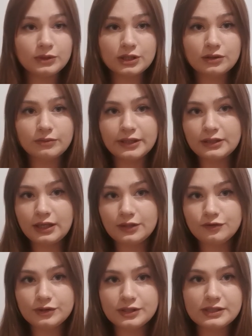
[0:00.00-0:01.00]
where
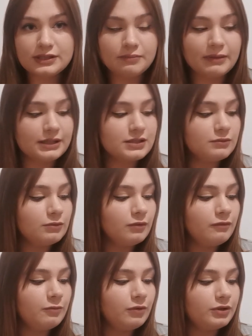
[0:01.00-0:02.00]
100 is the maximum
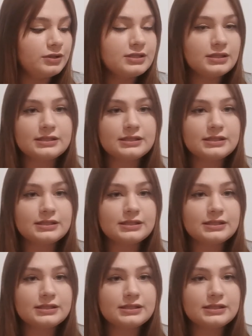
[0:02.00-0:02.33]
of points,